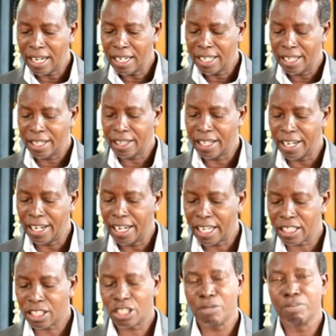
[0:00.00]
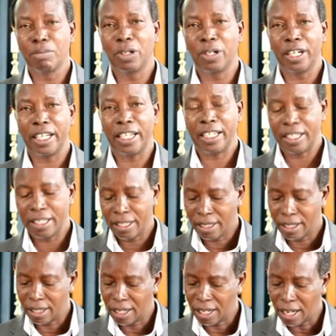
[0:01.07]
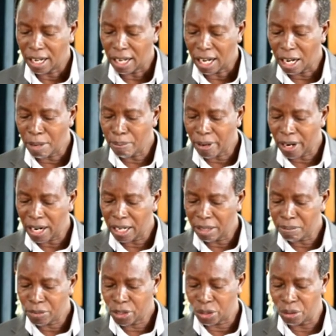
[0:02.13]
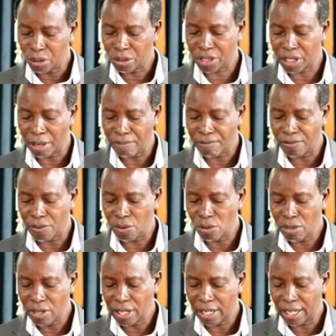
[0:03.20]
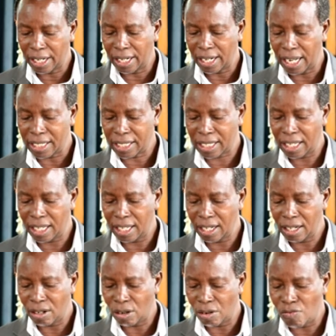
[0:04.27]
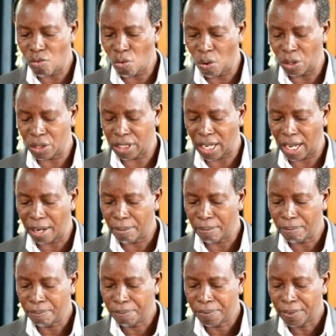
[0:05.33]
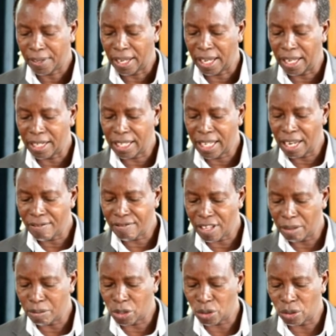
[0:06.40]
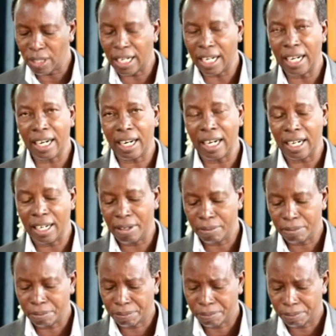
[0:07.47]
Early the next morning, Abraham took some food and a skin of water and gave them to Hagar.